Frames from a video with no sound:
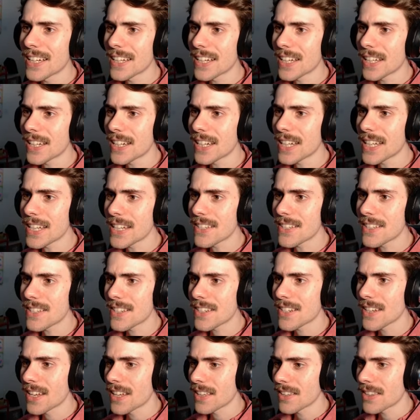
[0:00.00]
at
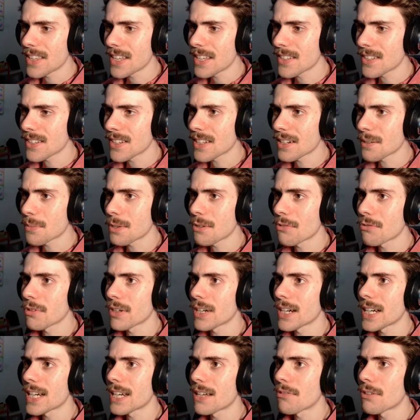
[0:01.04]
least, these are going to be
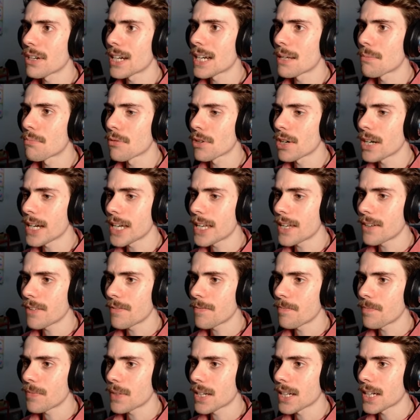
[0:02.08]
really, really bright
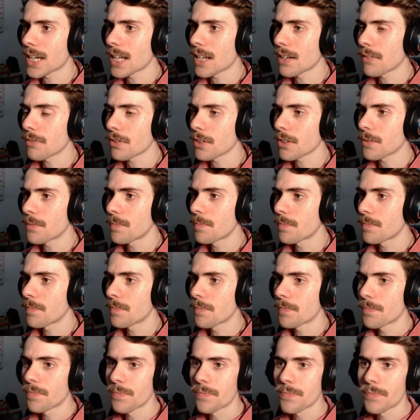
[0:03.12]
and colourful,
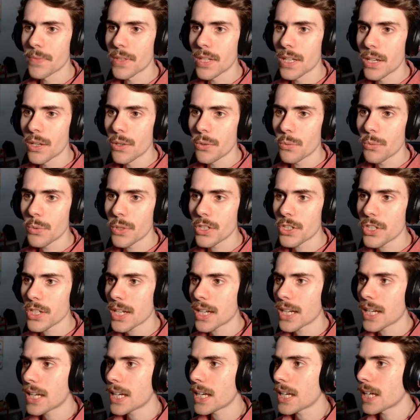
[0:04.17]
which
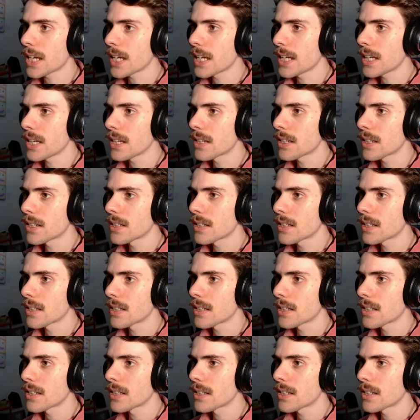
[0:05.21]
I